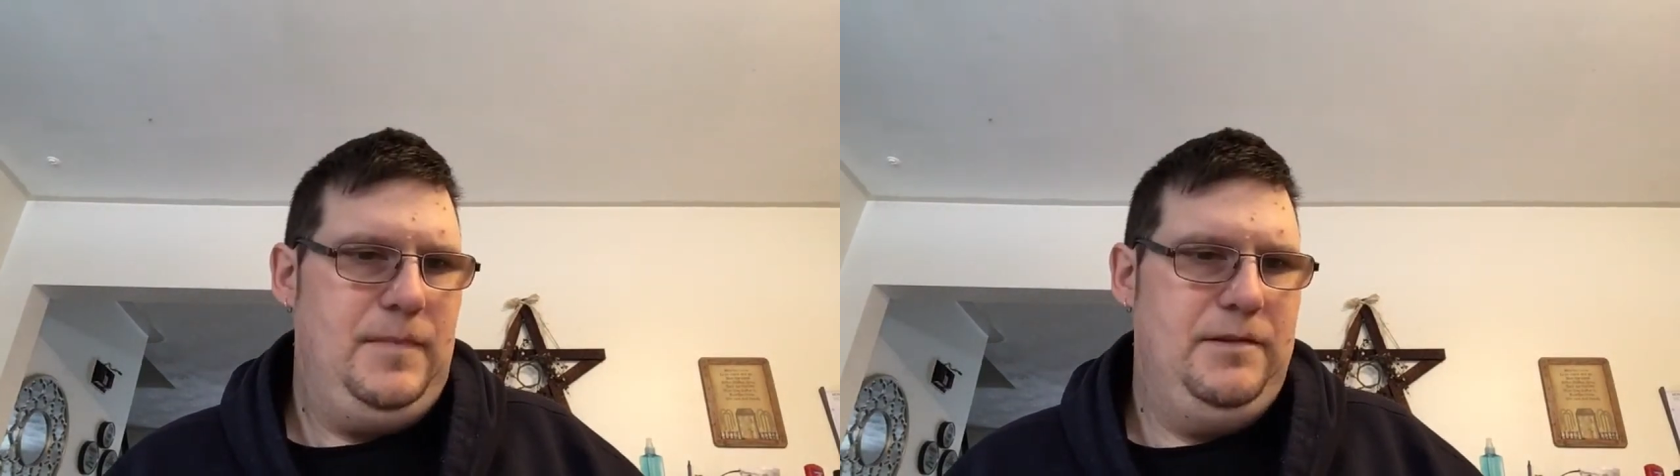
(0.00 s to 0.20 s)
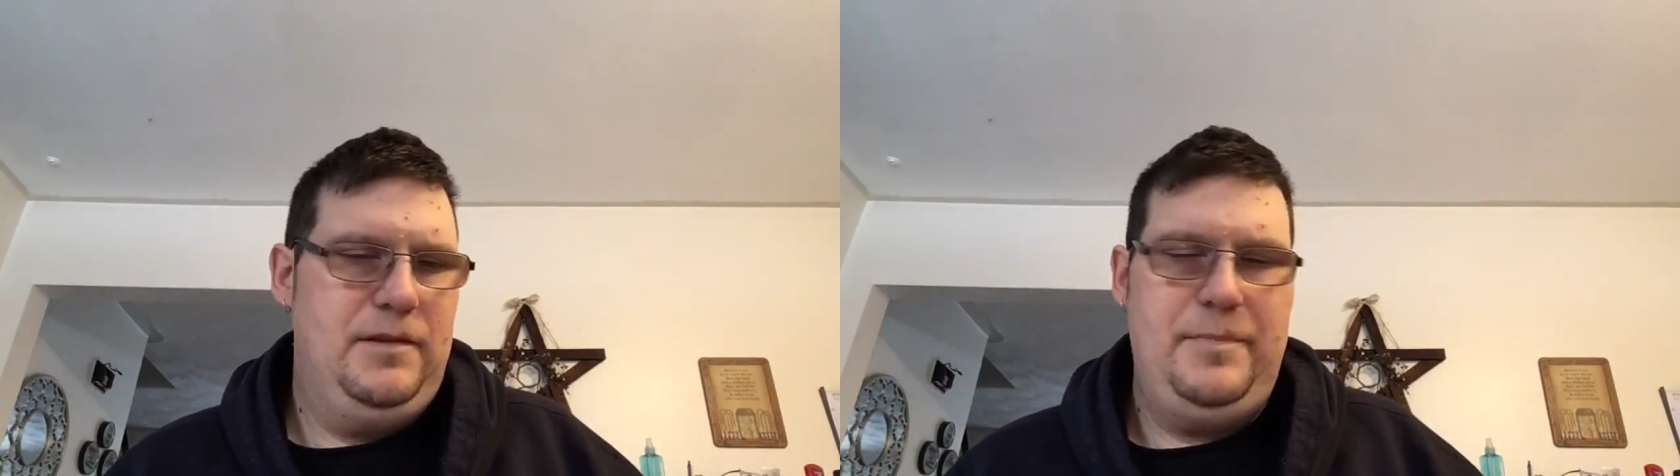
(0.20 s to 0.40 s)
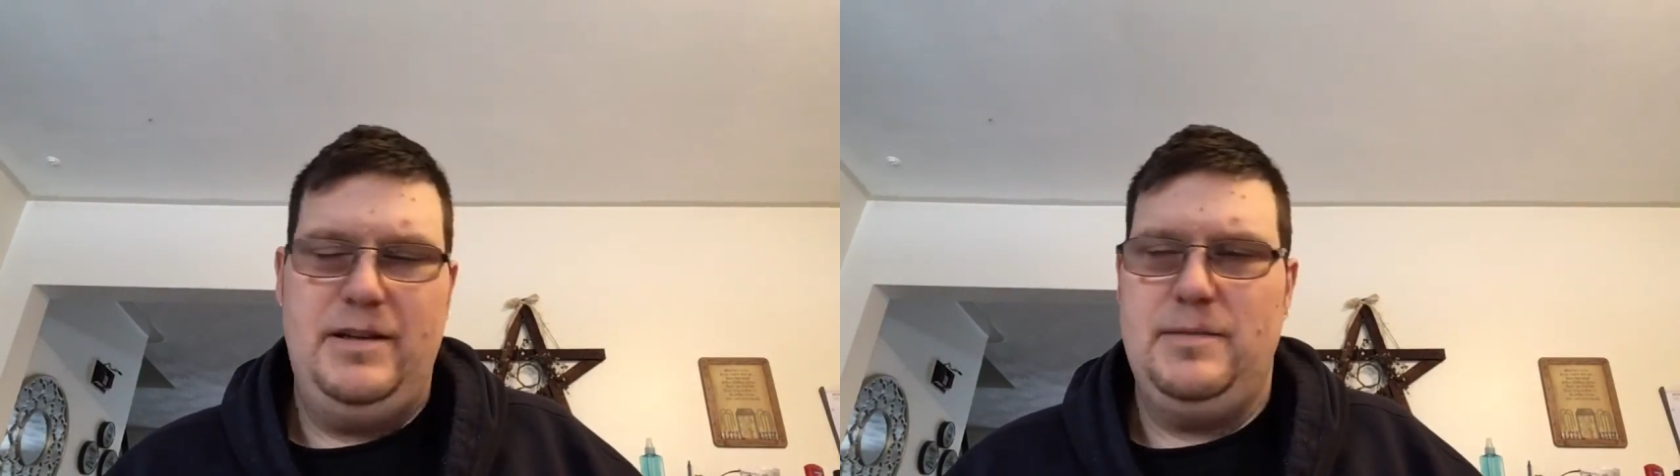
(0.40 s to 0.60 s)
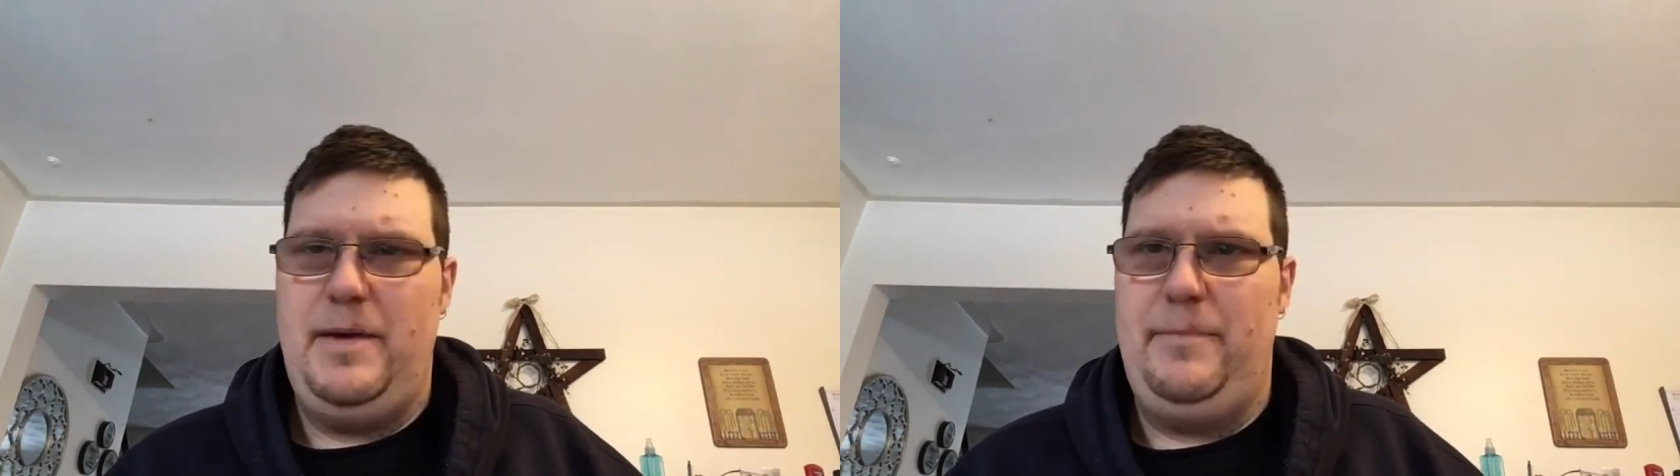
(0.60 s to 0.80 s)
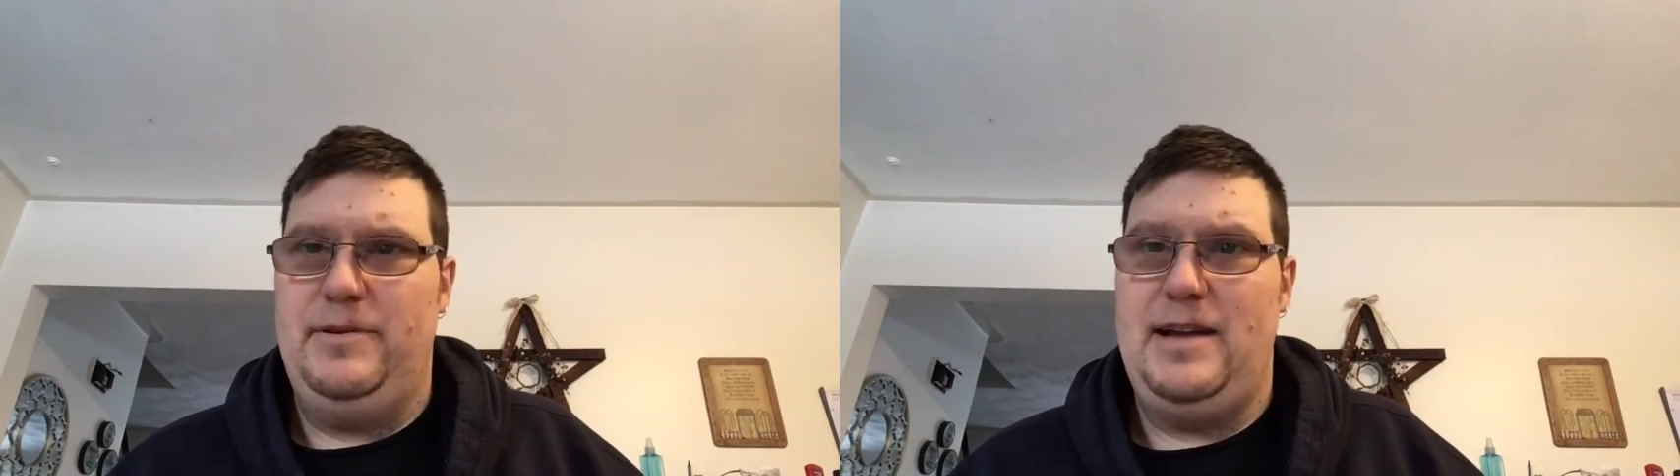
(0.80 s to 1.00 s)
with a piece of
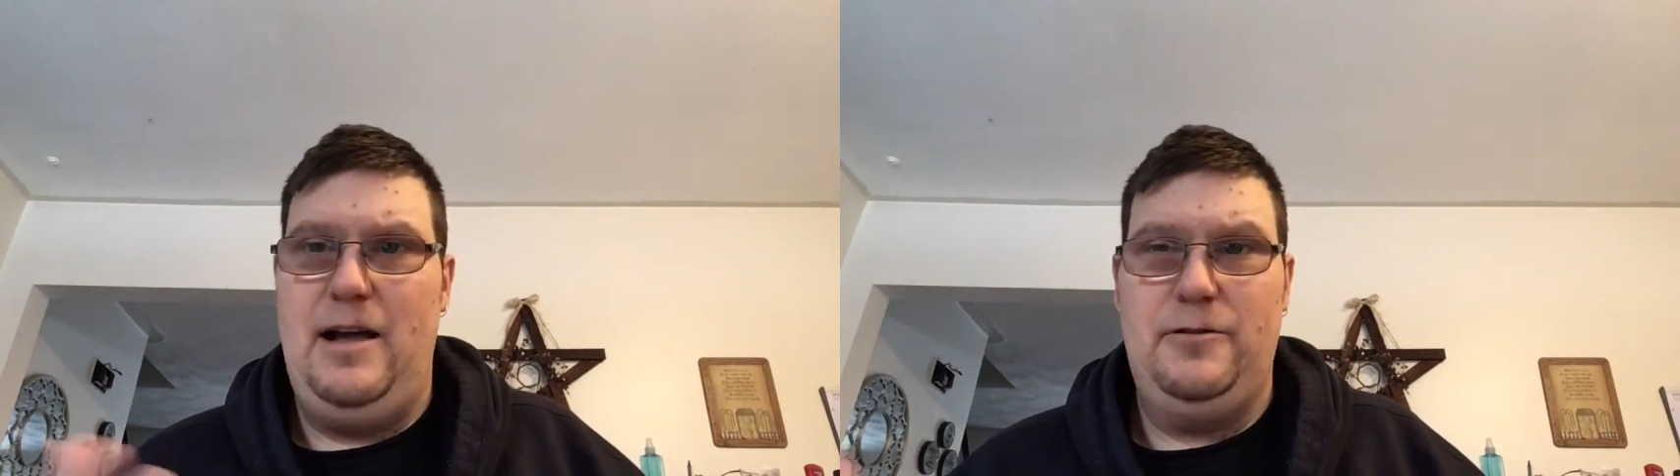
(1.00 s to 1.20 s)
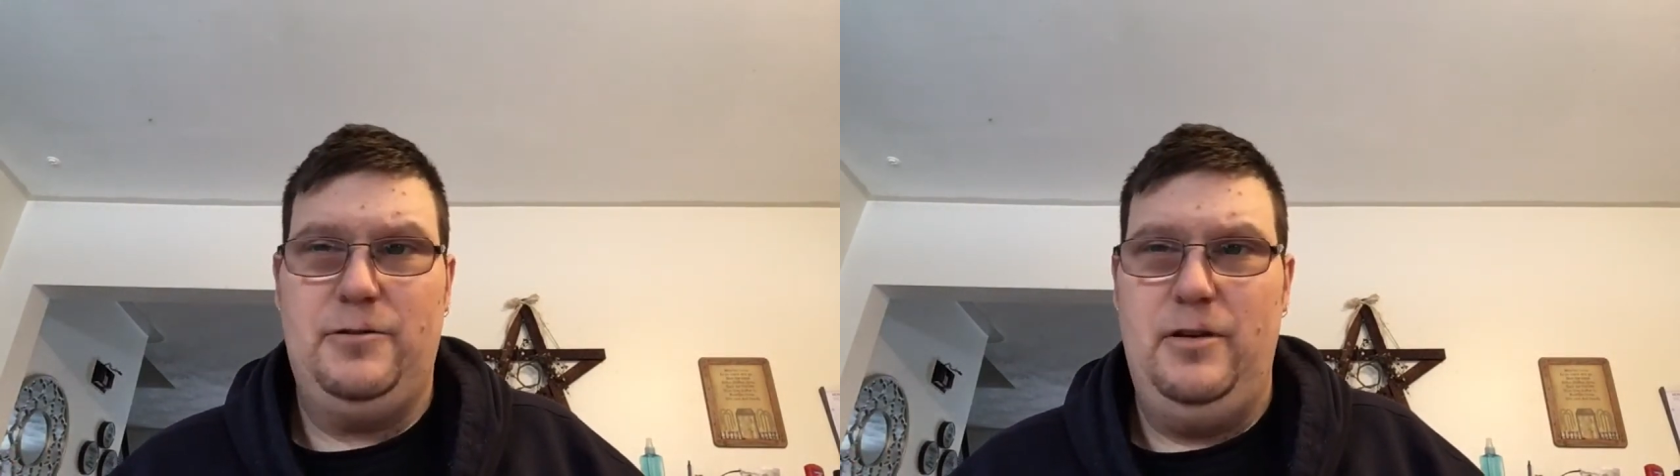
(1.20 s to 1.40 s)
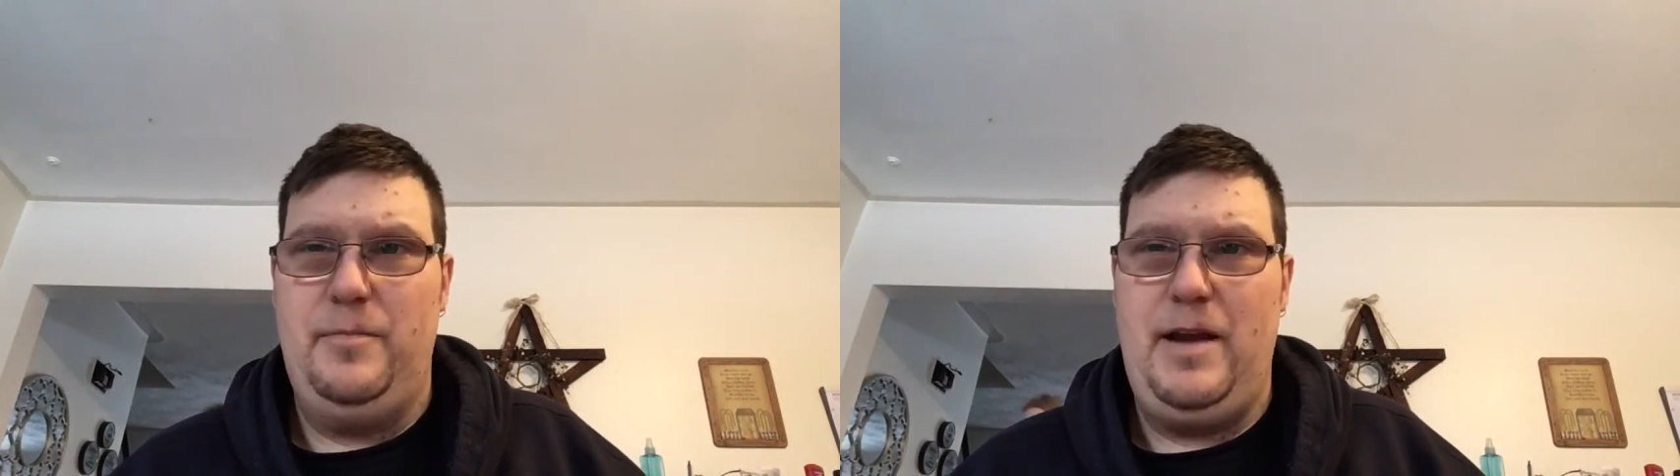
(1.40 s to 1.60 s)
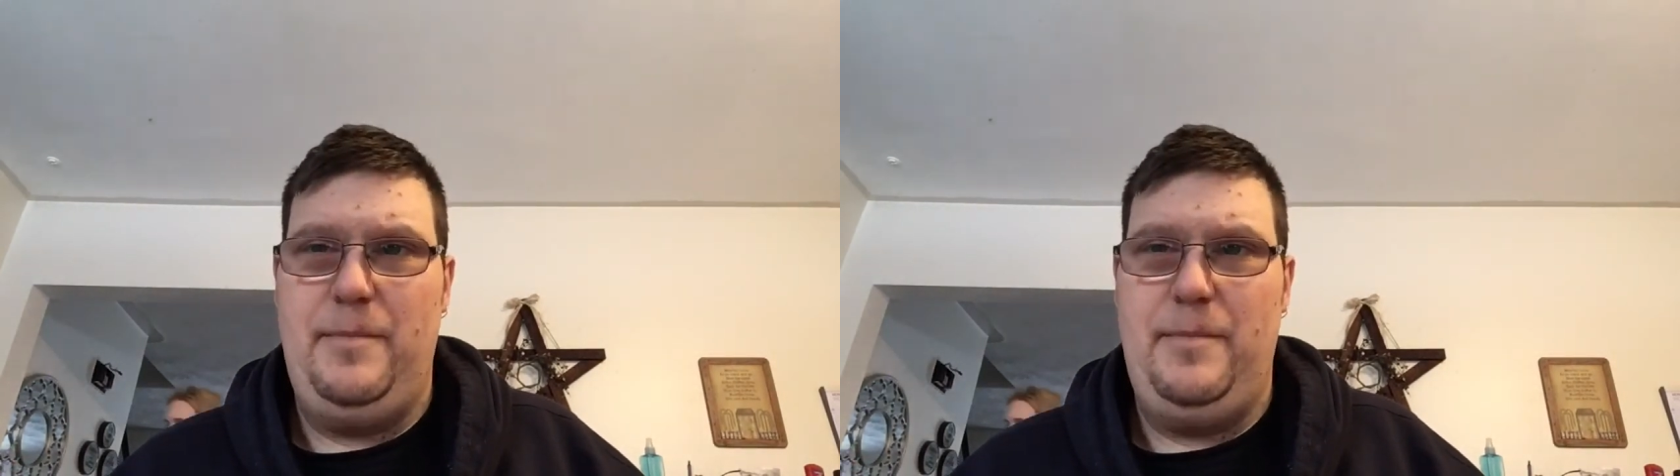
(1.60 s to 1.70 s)
paper towel or toilet